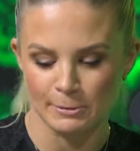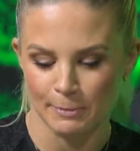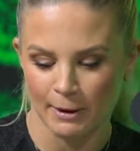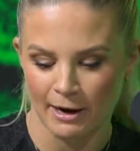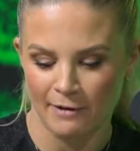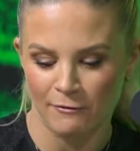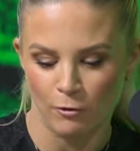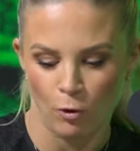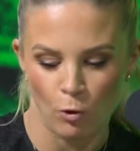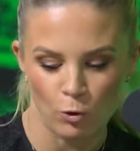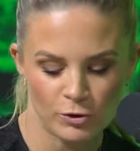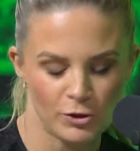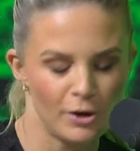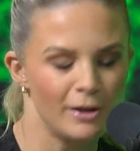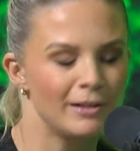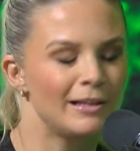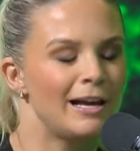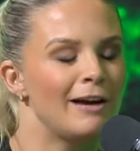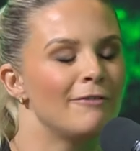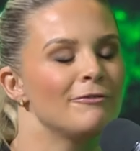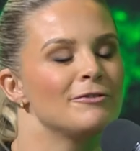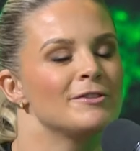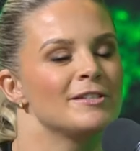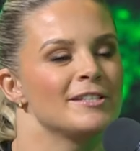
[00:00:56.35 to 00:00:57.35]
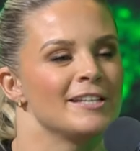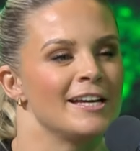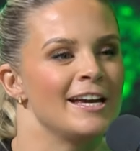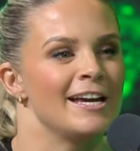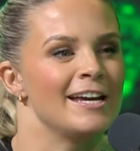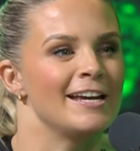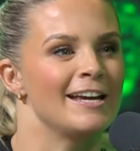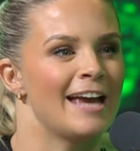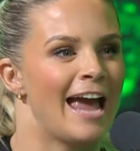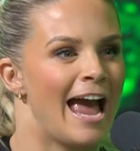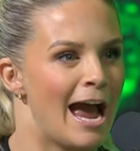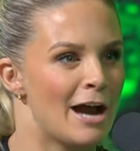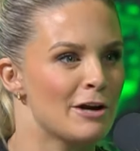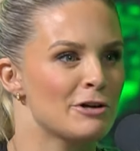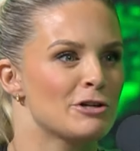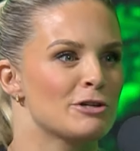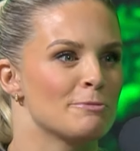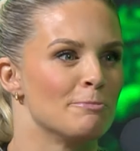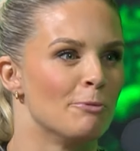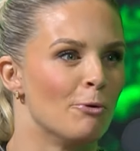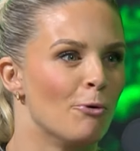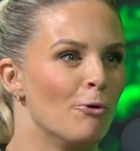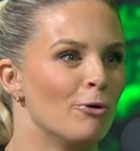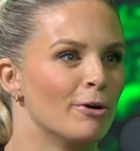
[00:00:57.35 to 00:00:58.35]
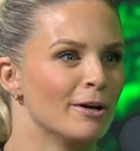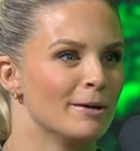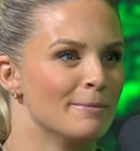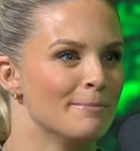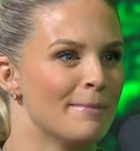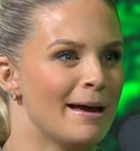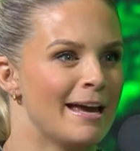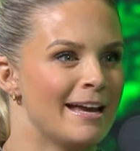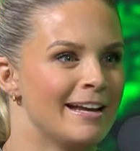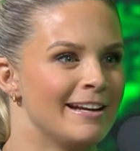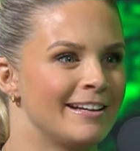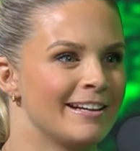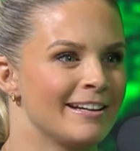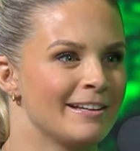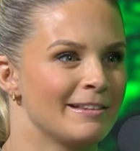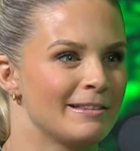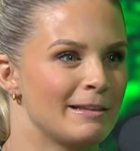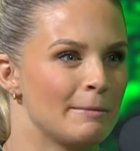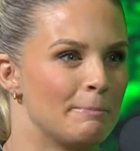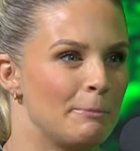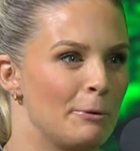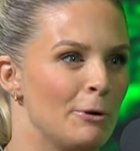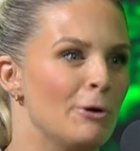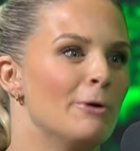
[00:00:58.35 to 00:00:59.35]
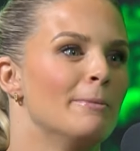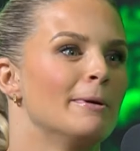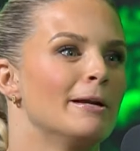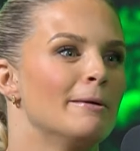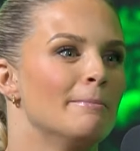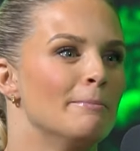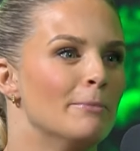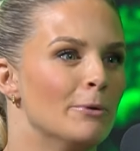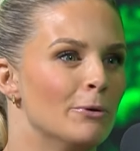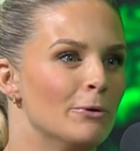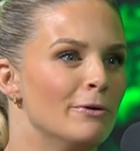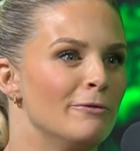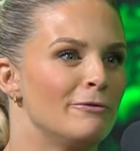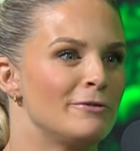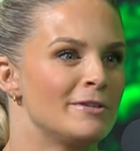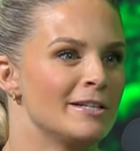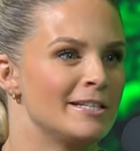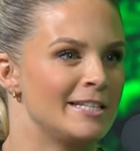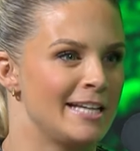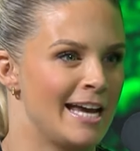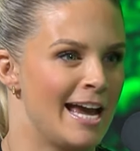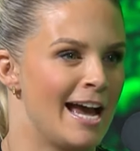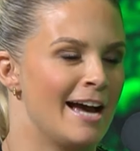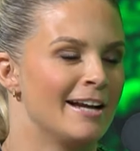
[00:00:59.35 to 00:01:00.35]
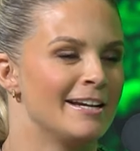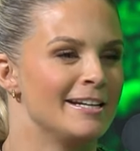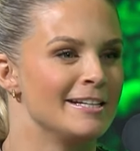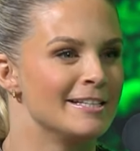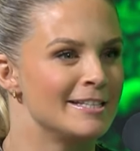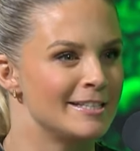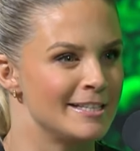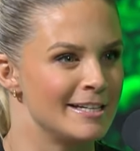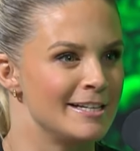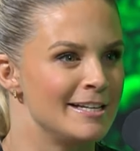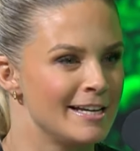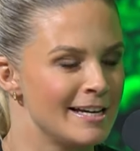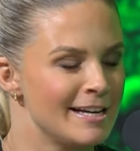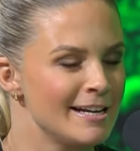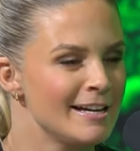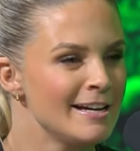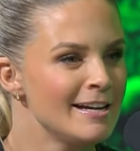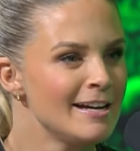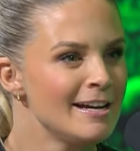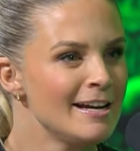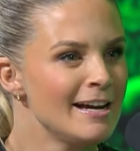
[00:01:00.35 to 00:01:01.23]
But I've also loved seeing Ash Morgan make the permanent move to town in Sydney,